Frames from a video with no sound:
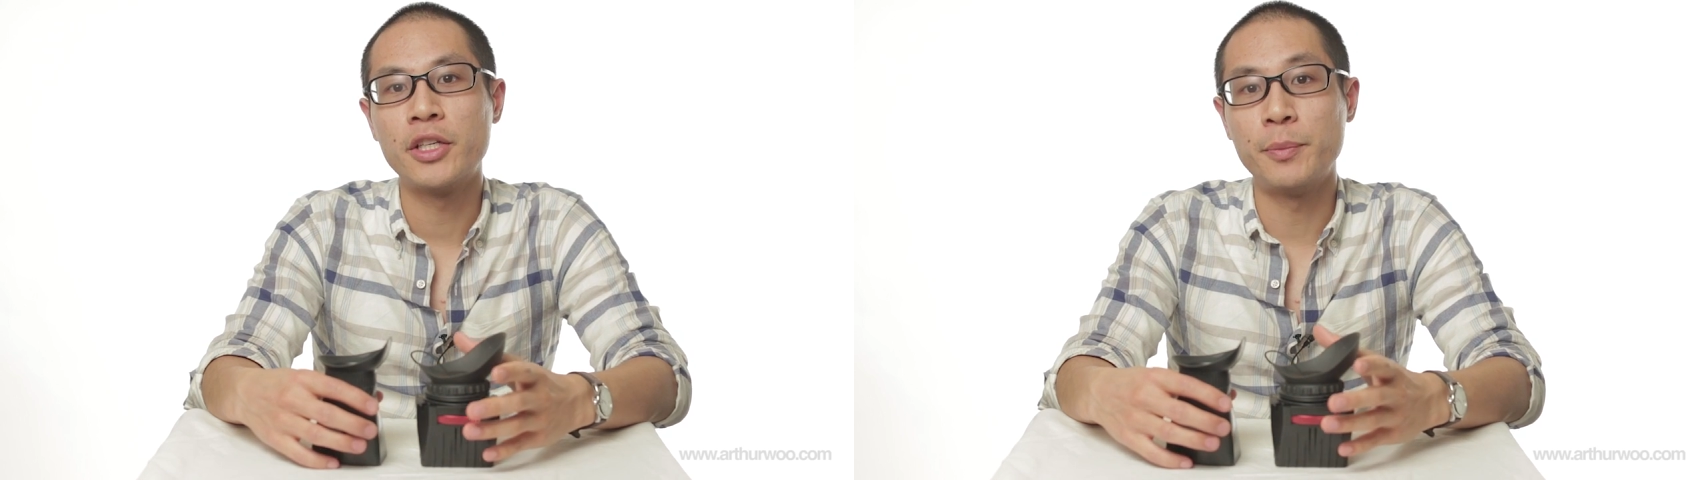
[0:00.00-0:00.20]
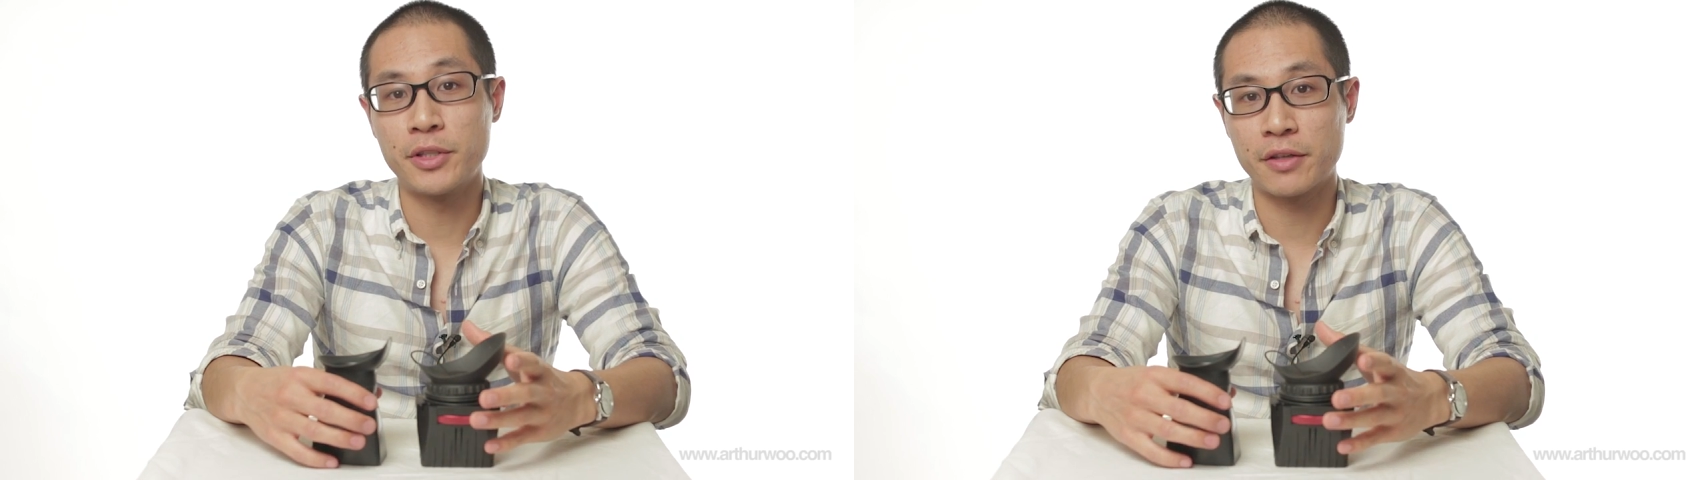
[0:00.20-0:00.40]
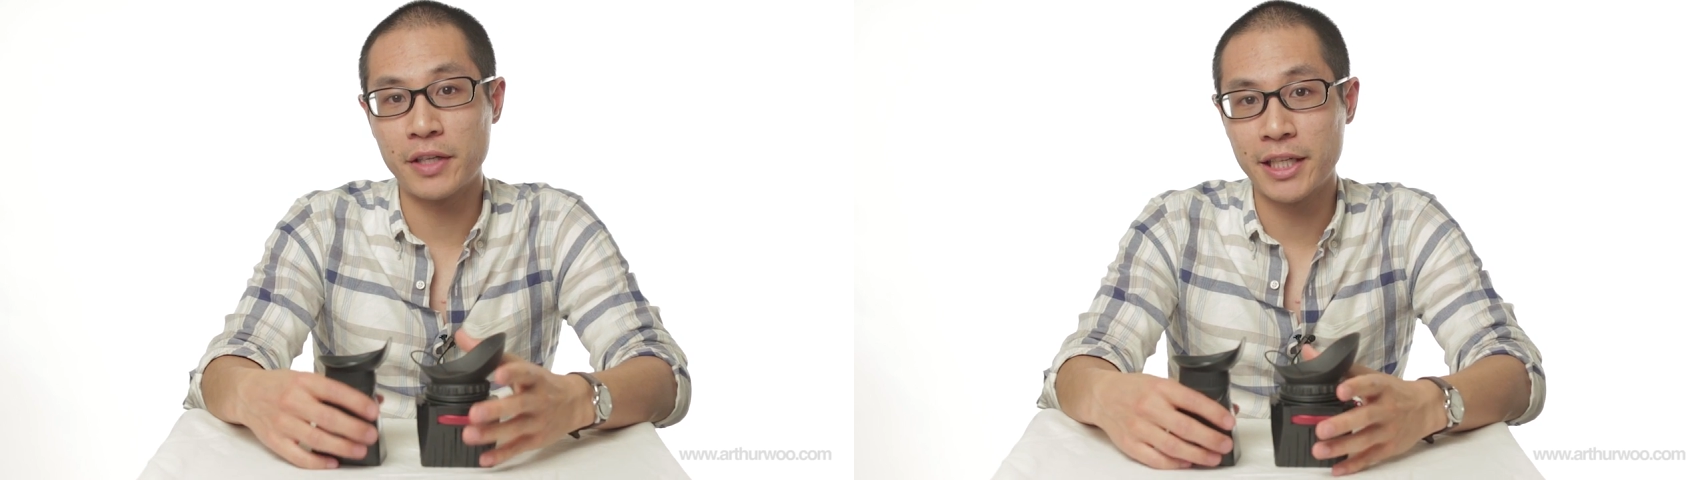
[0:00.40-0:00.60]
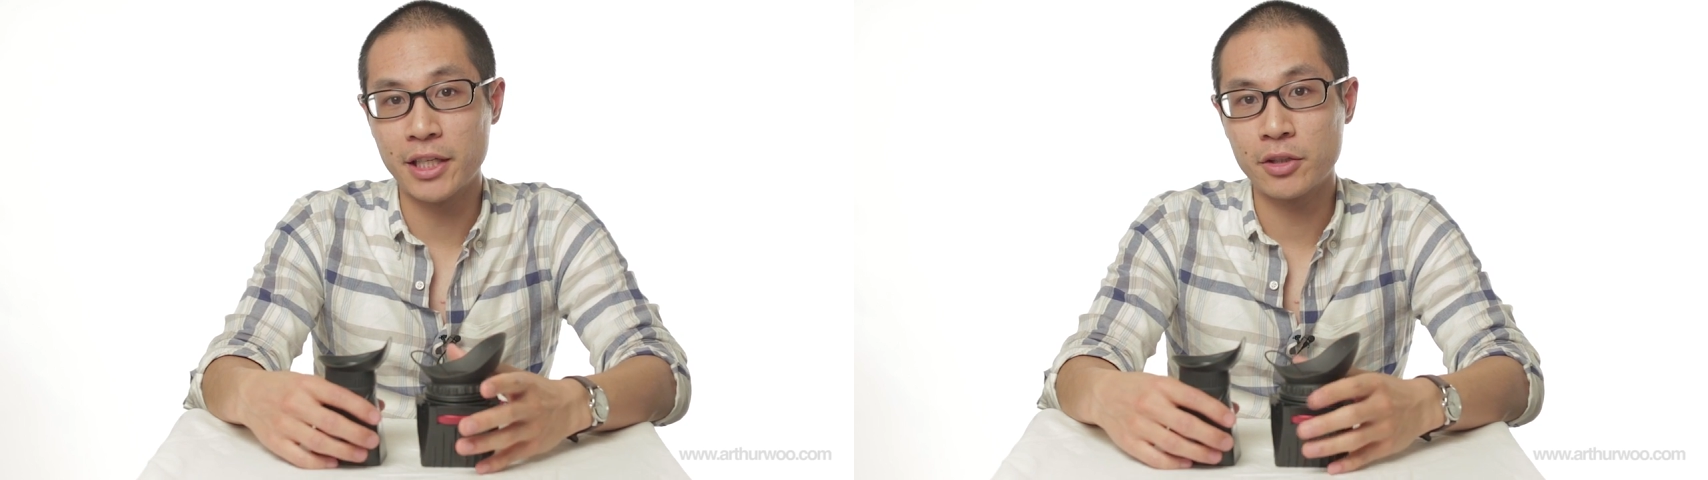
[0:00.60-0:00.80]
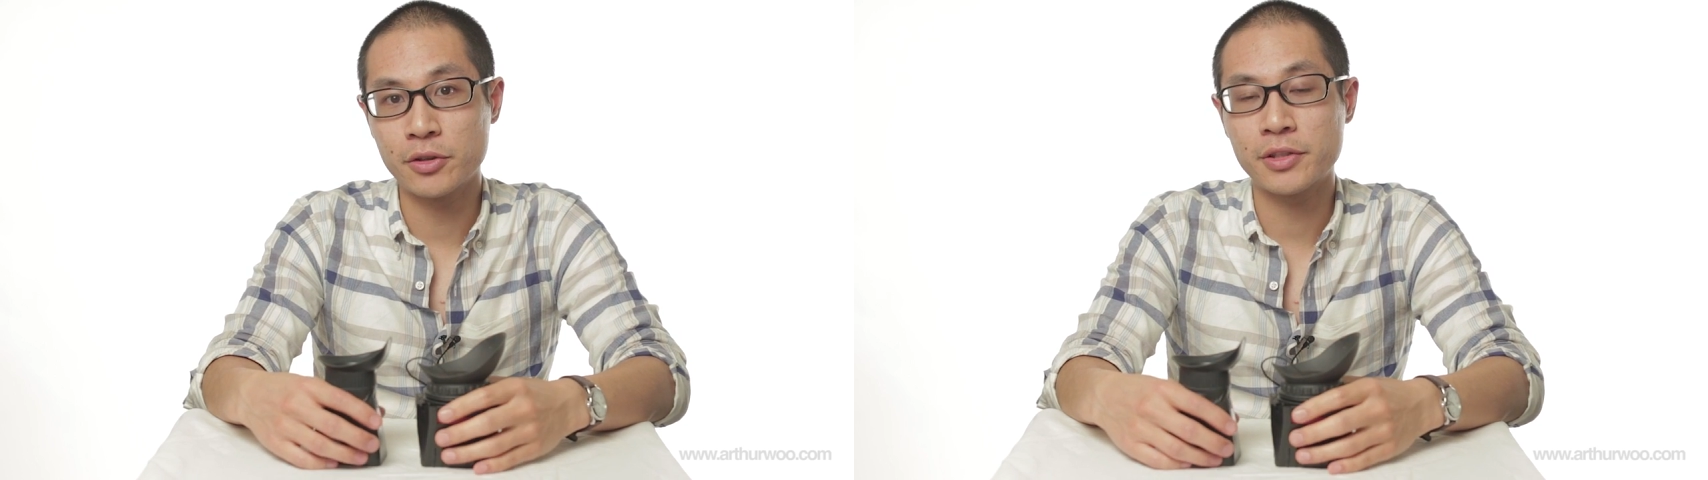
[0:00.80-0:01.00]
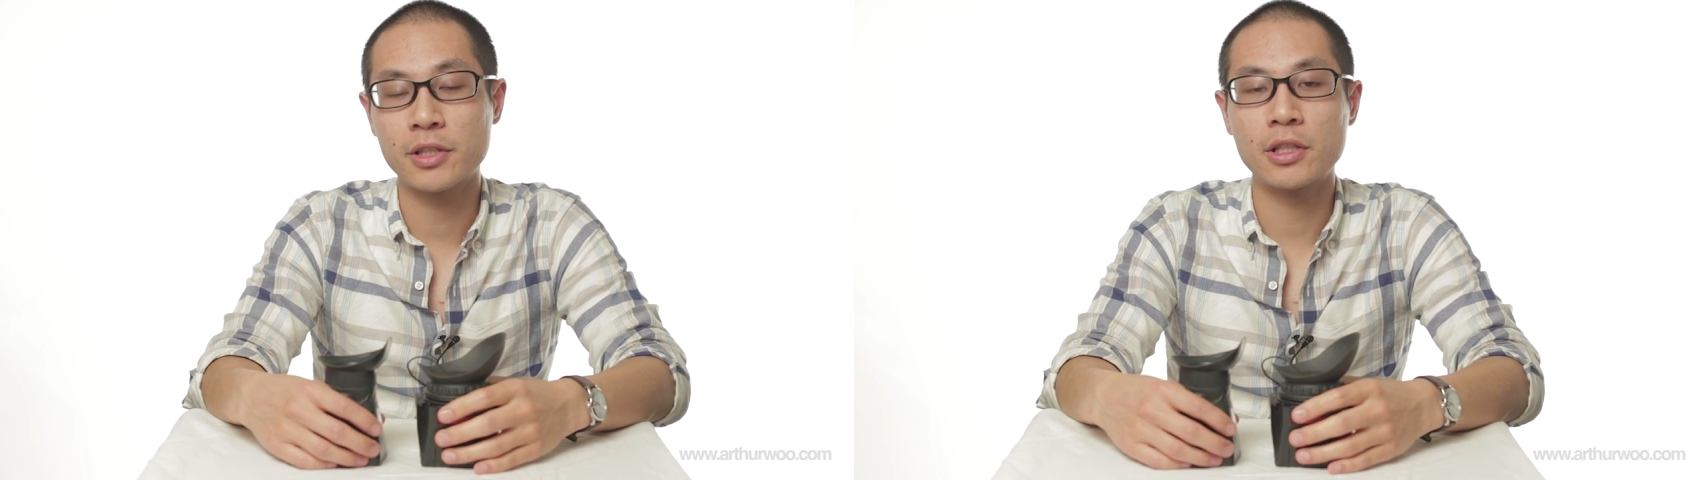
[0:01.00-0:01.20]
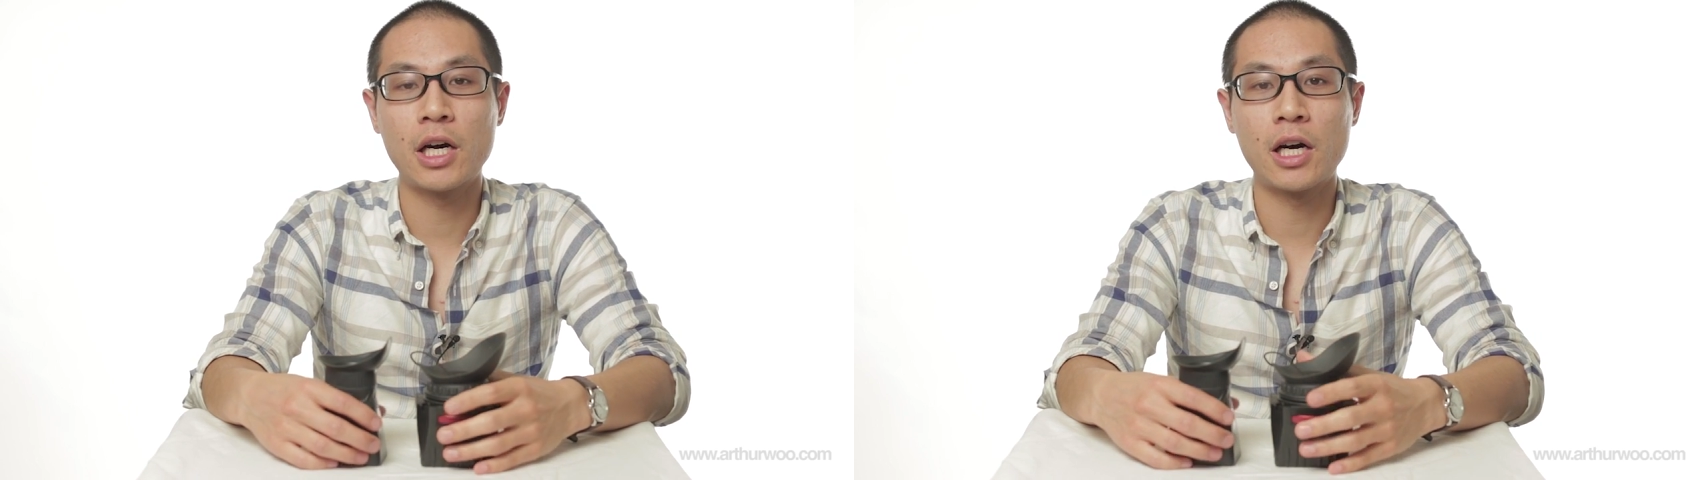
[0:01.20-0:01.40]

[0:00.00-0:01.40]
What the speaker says: to music videos,